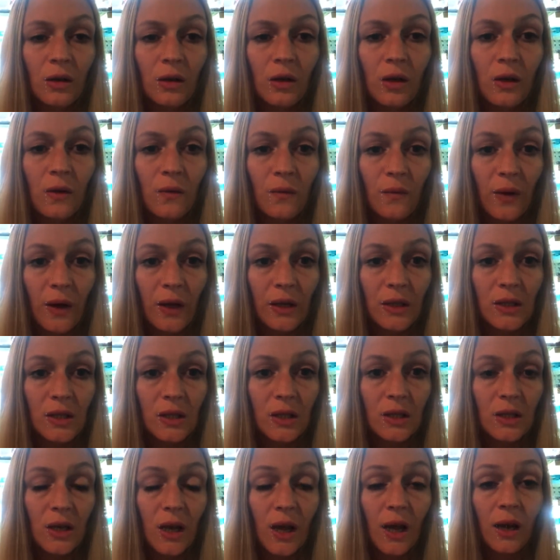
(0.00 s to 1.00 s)

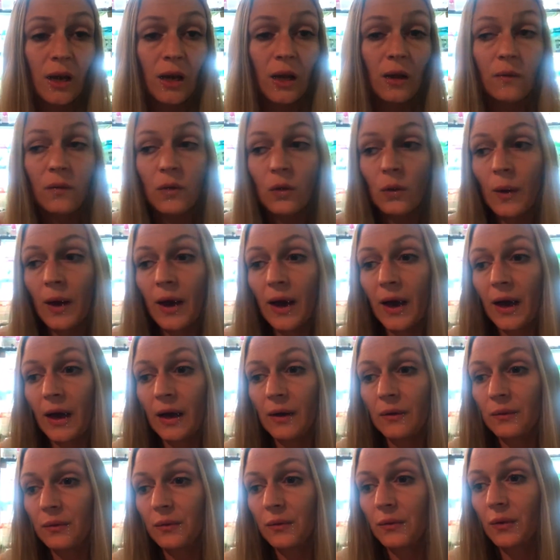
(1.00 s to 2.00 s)
infected. And if you
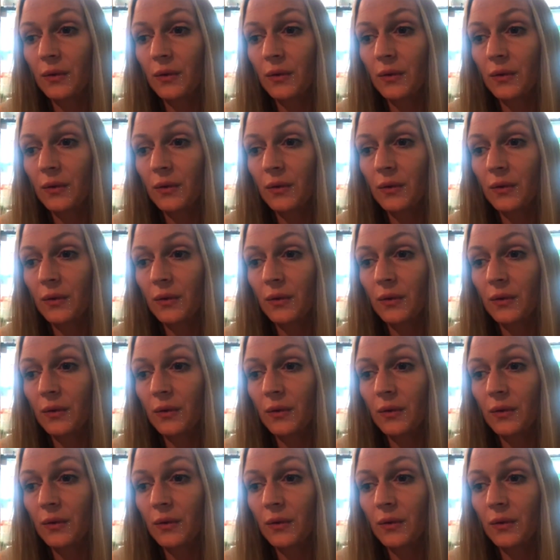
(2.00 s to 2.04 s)
have